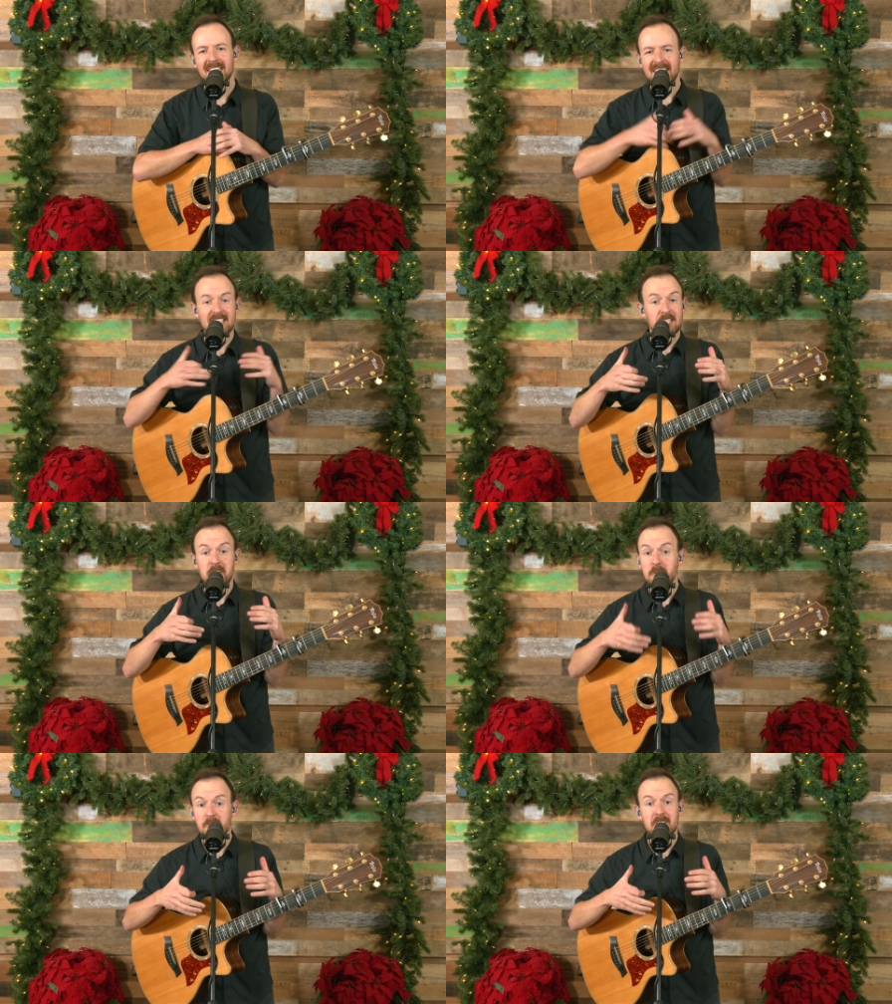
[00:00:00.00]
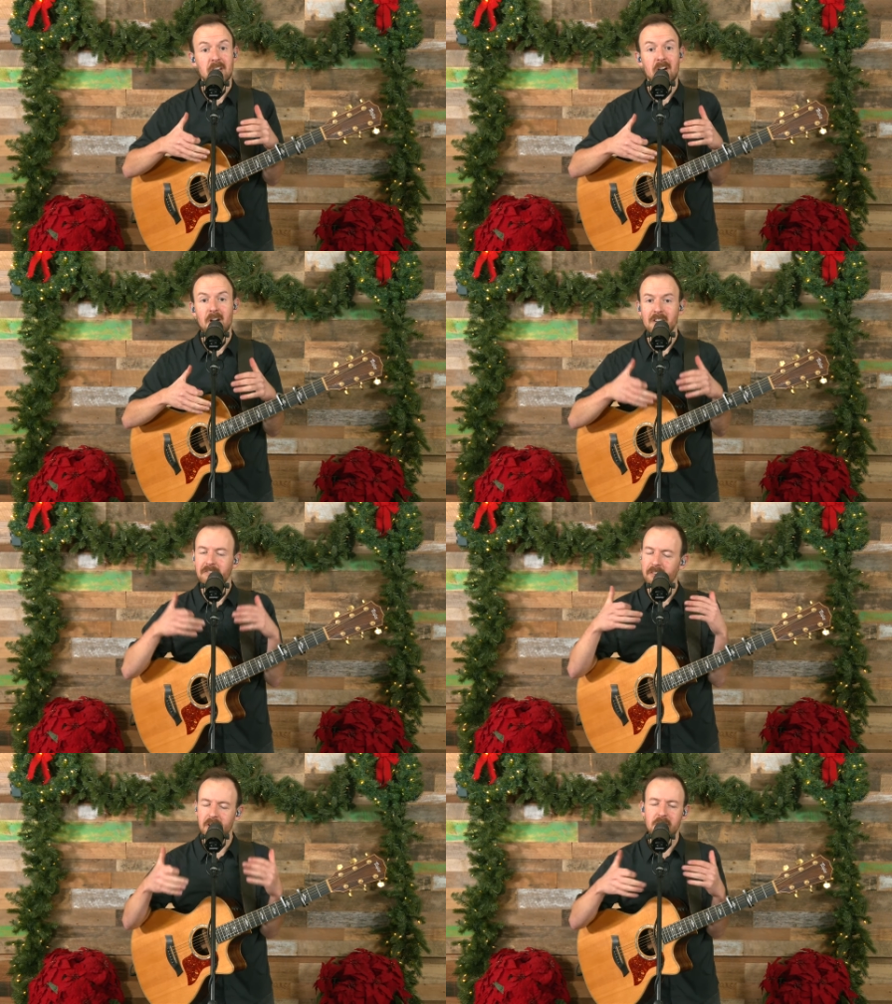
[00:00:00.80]
This is a new song
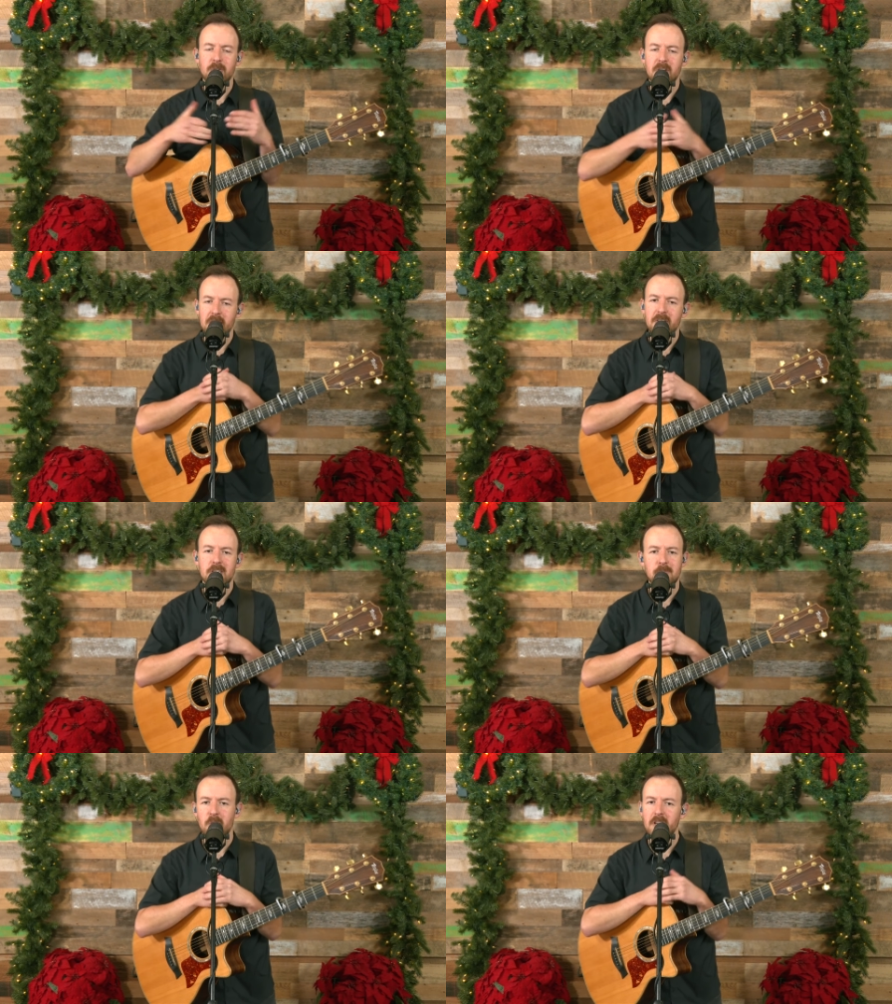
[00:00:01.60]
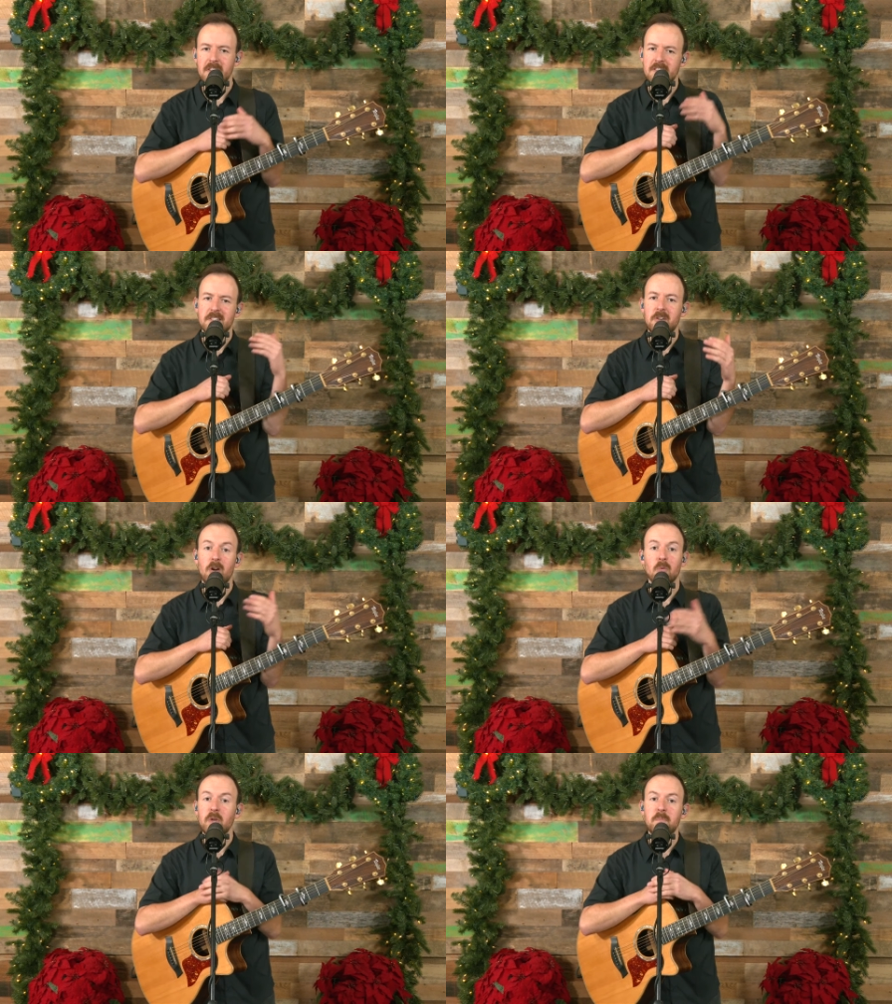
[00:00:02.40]
for a new year this morning. This is
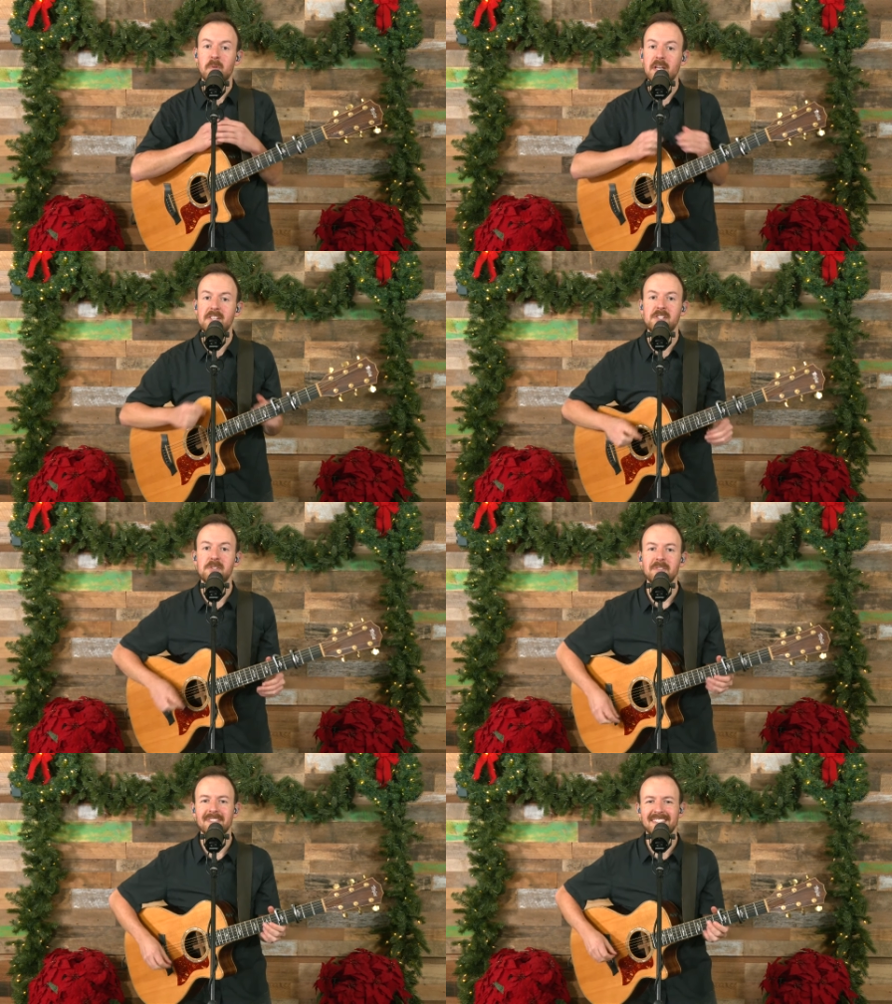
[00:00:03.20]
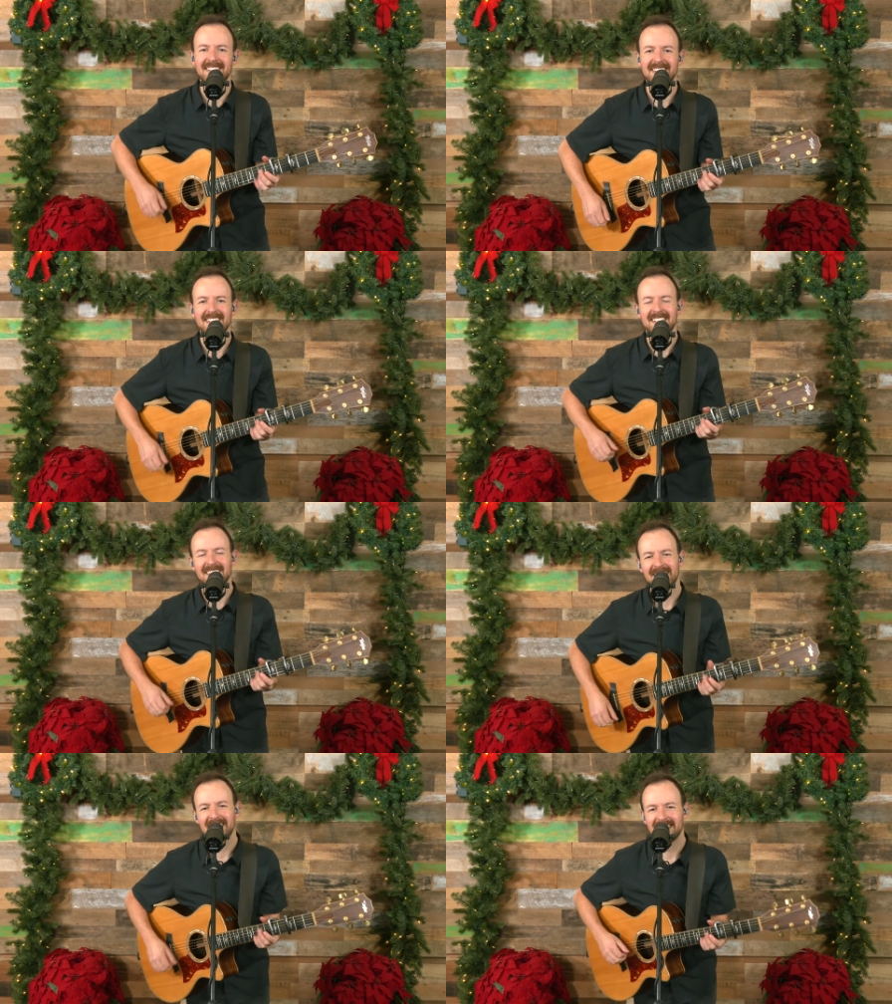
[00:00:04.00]
called We Praise You.
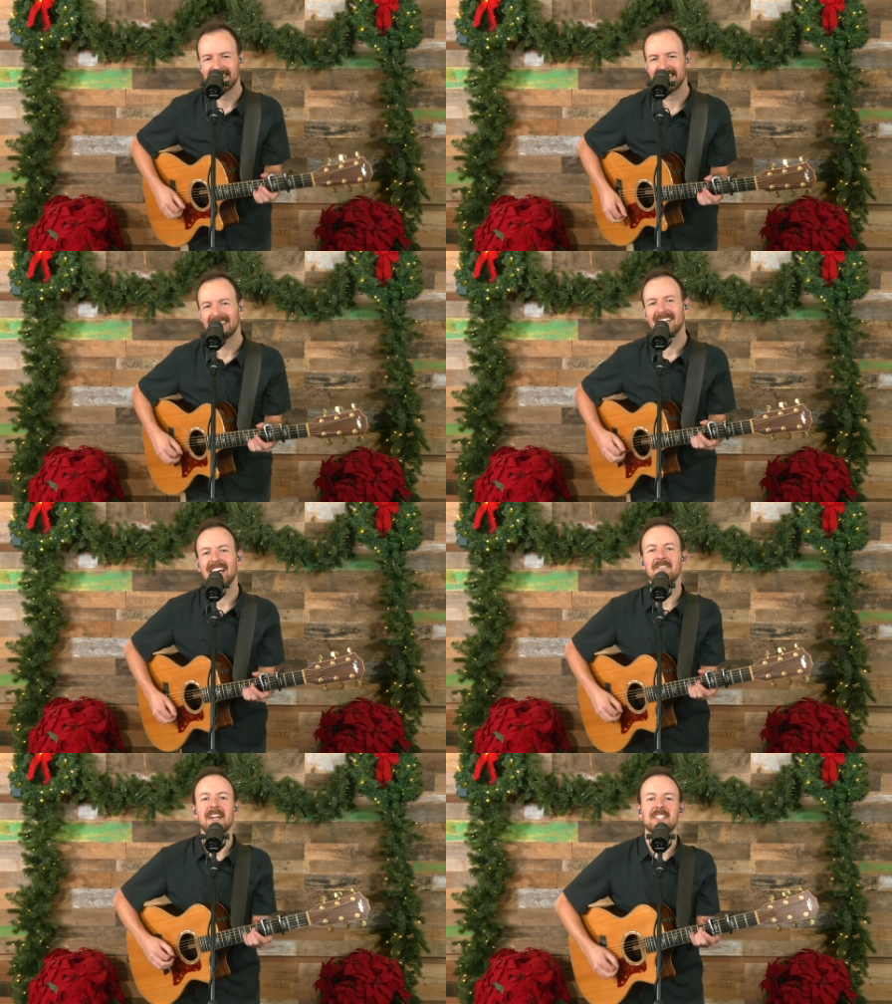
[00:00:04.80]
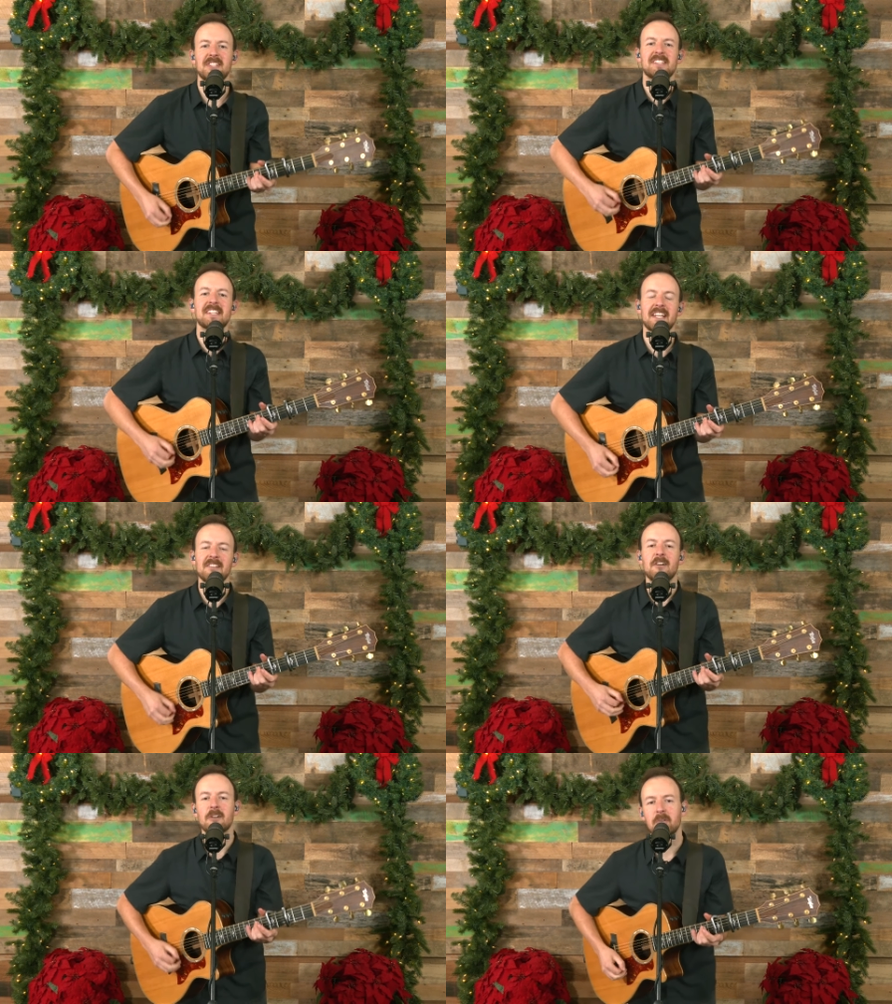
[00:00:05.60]
I invite you to sing it
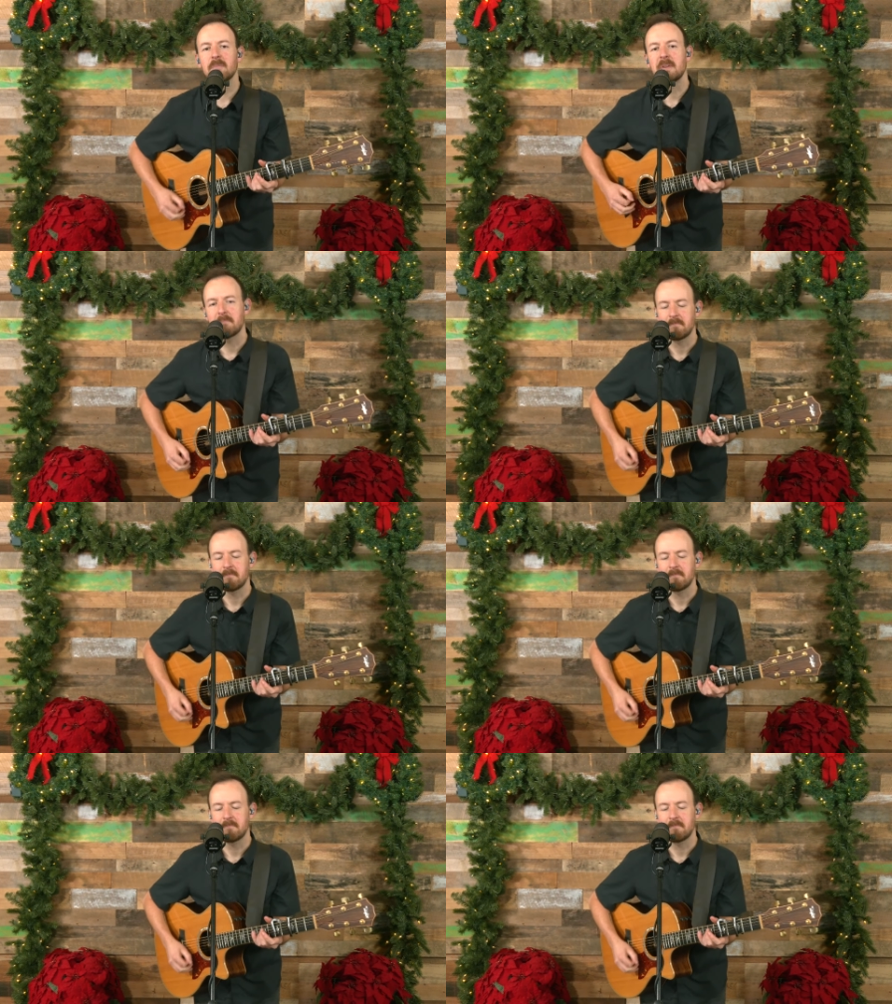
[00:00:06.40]
along with me.